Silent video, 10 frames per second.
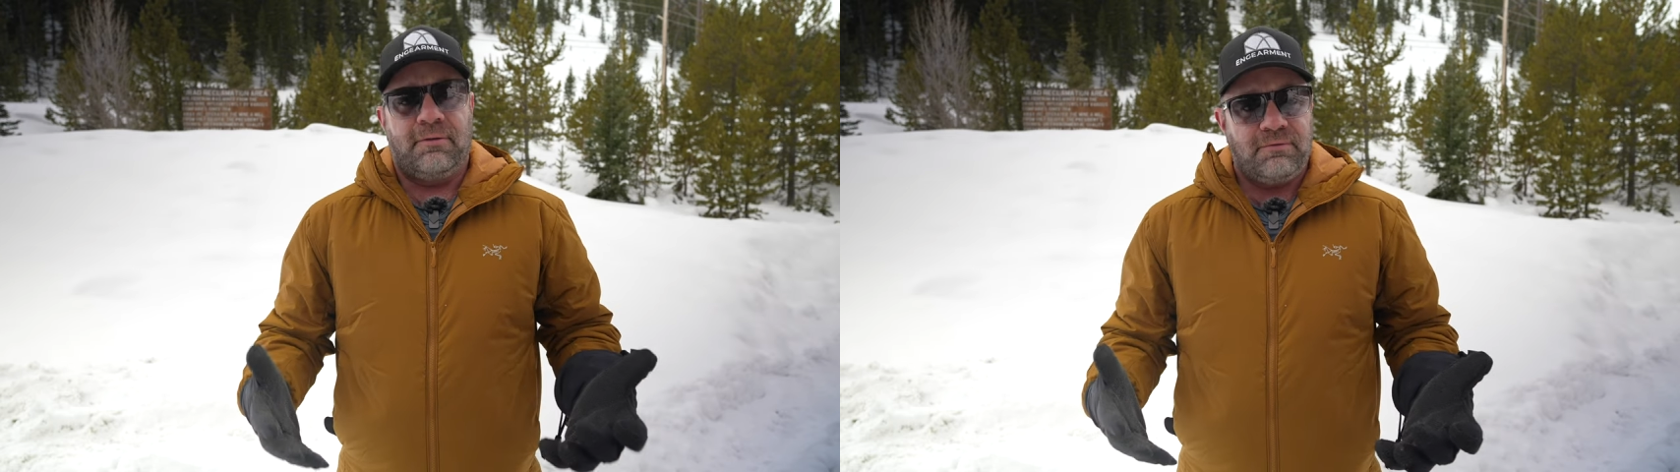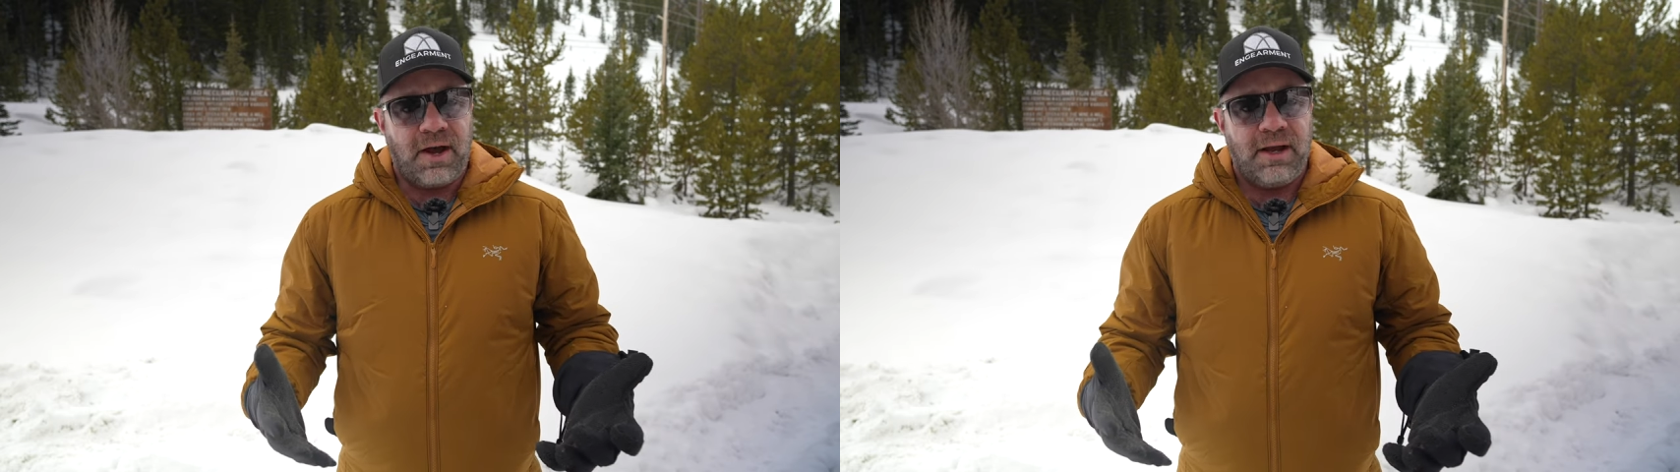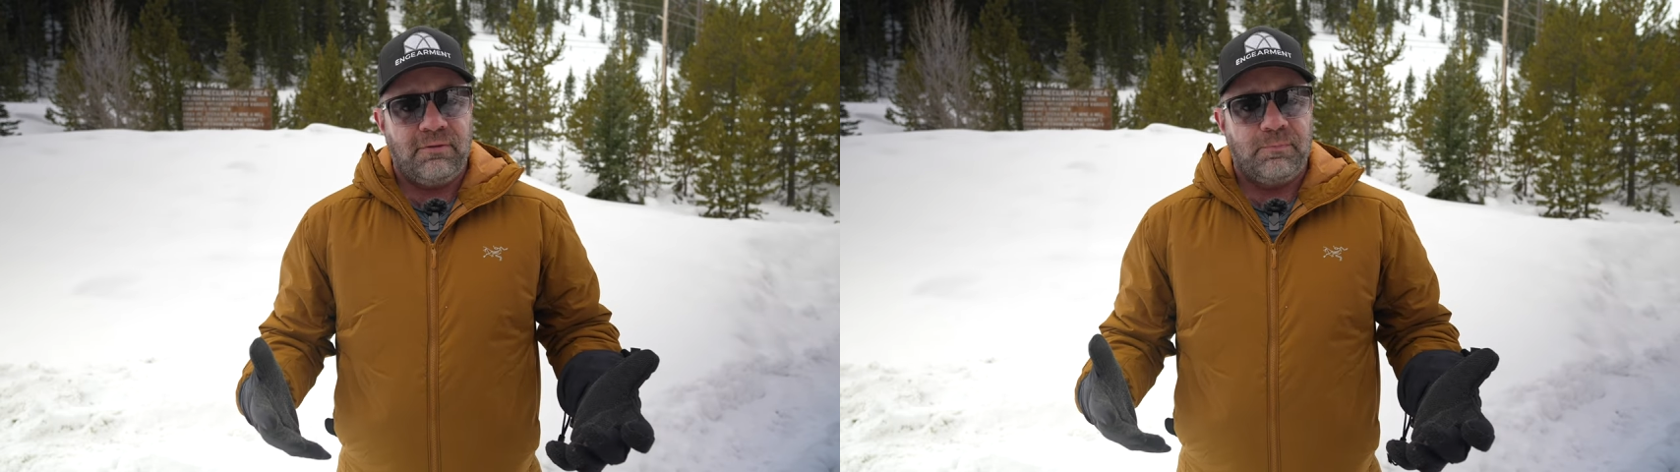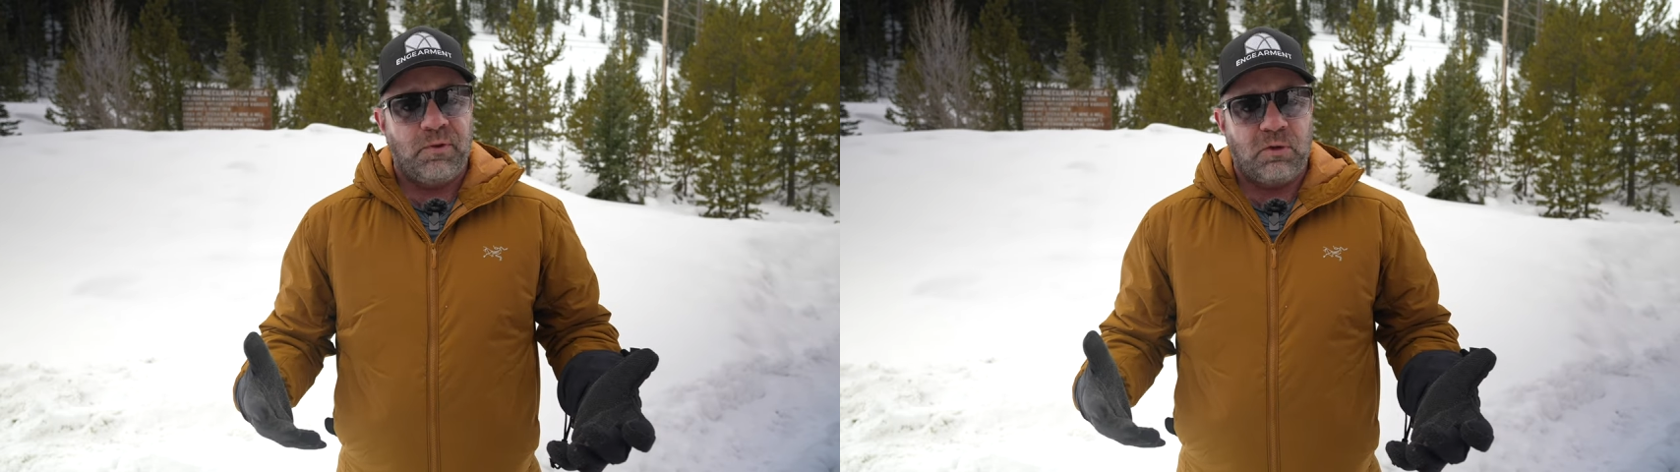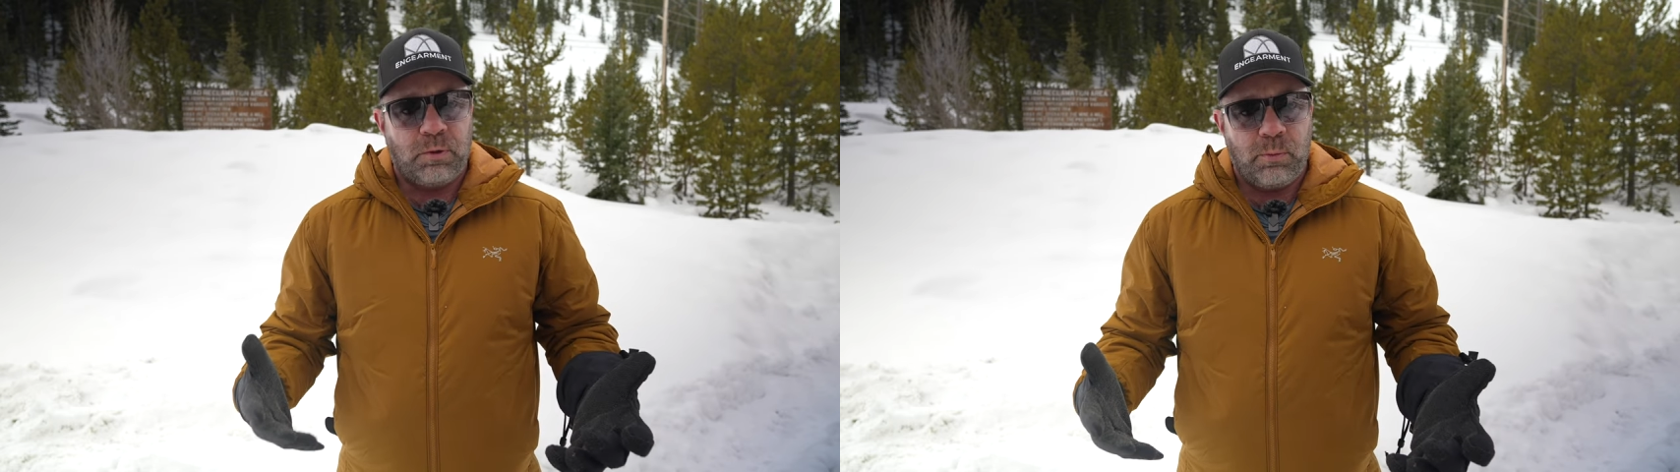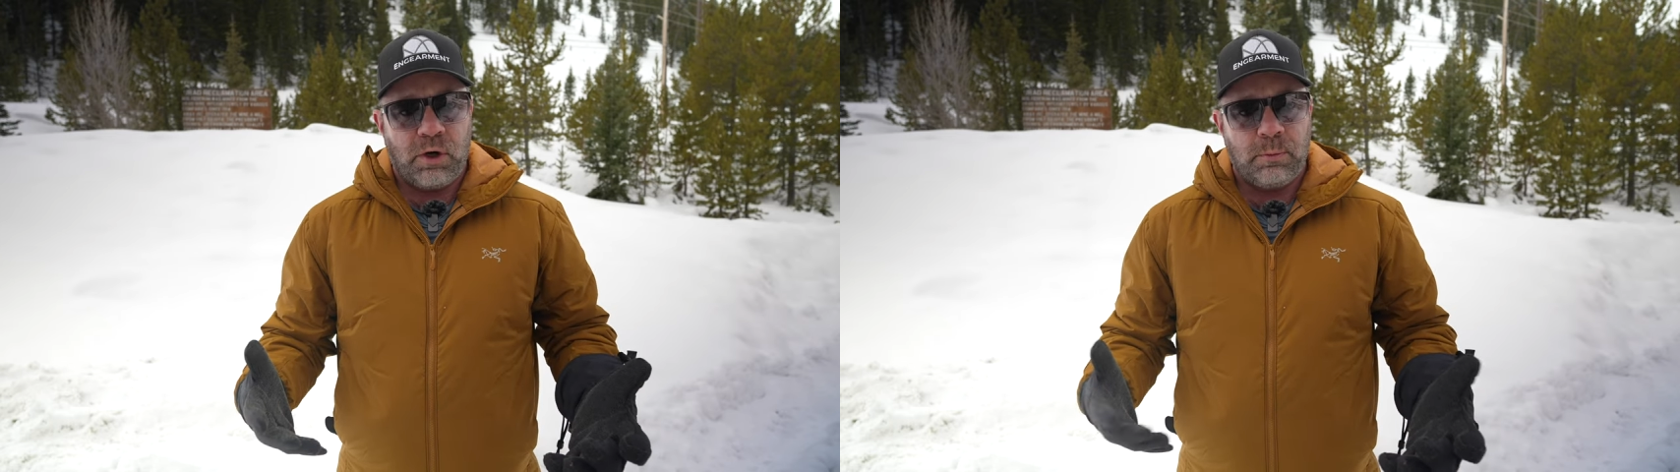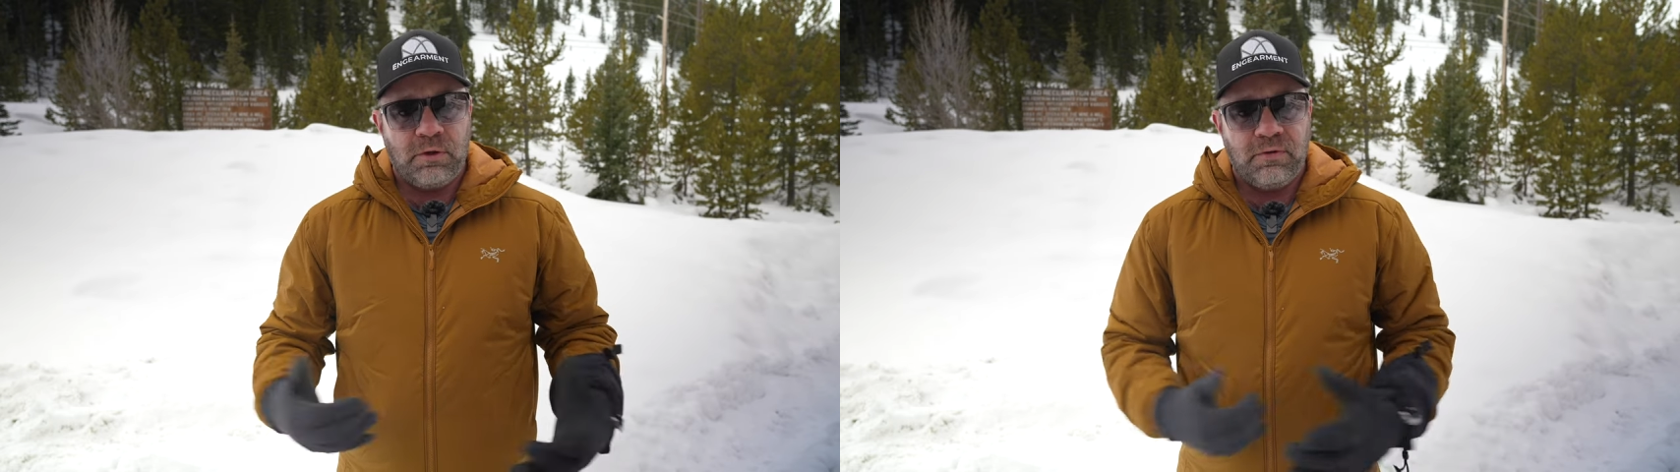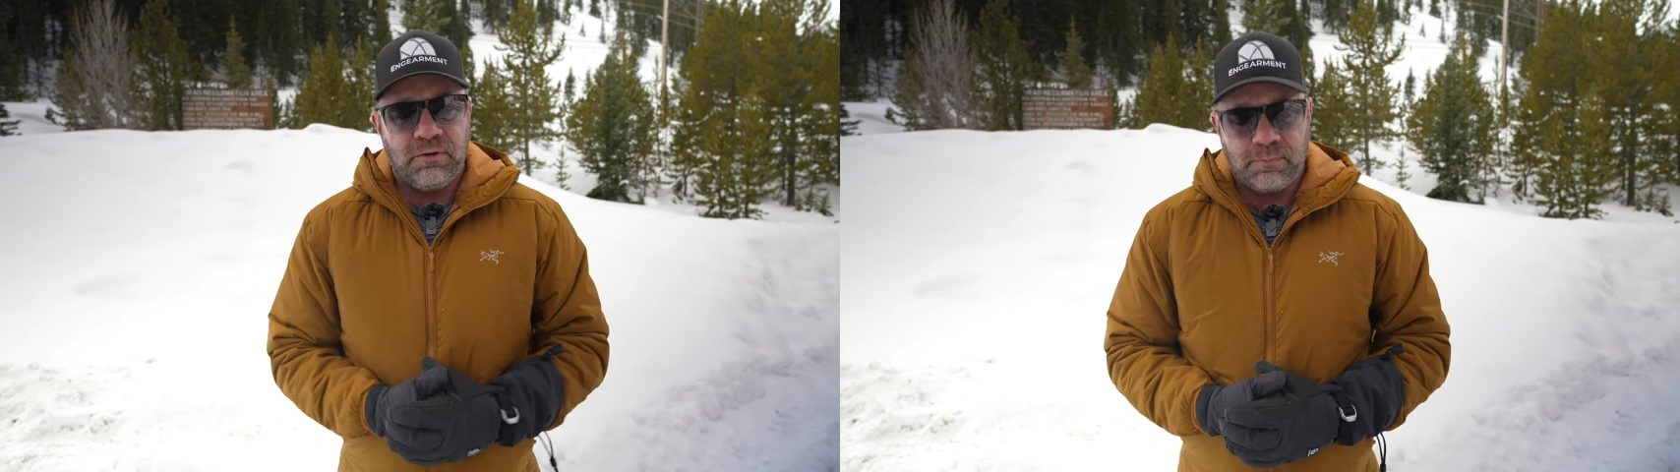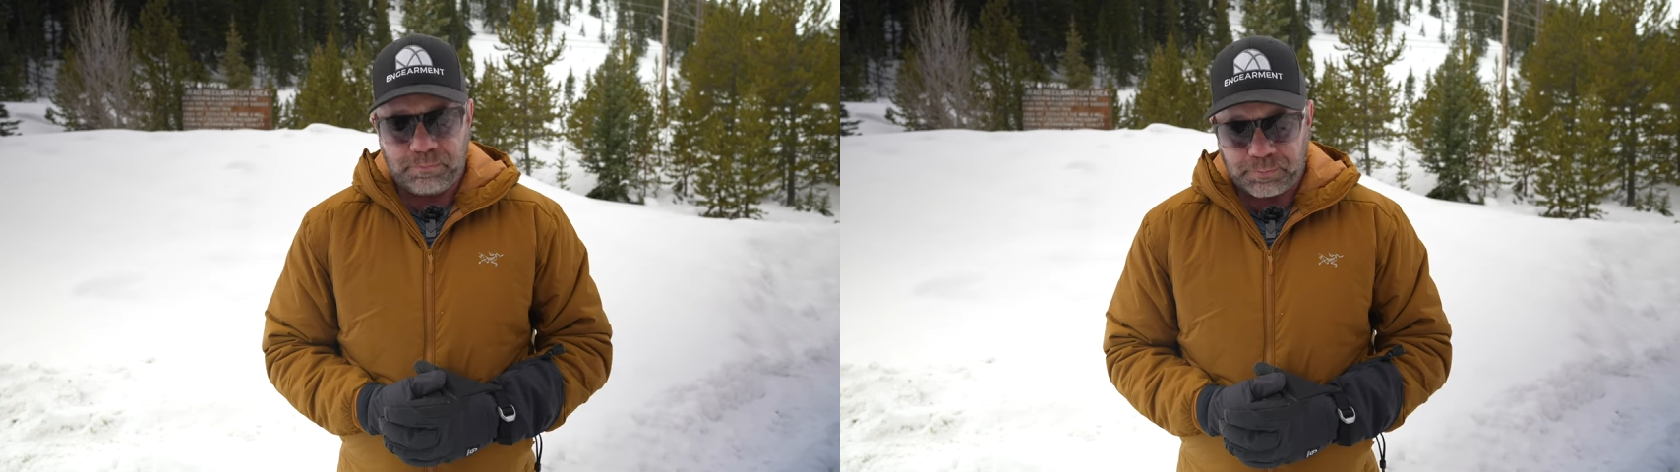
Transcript: 5 splitboarding movies,